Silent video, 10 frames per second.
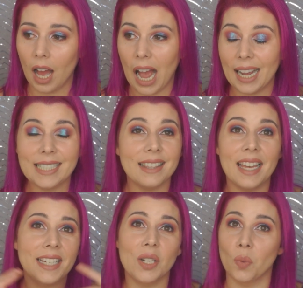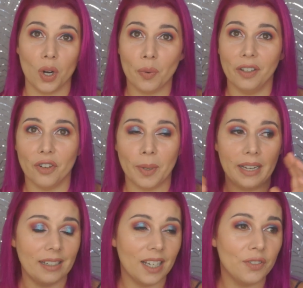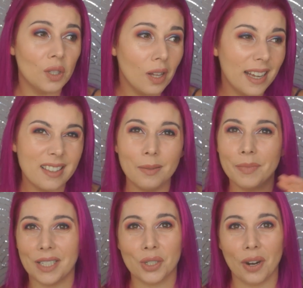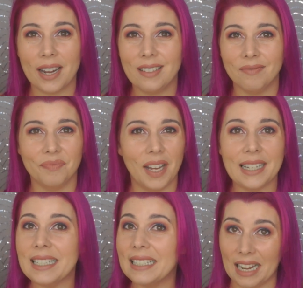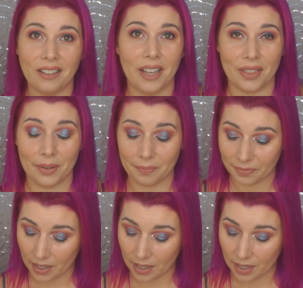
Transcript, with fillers: They didn't work well for me. If you like them, that's great. I did not like them.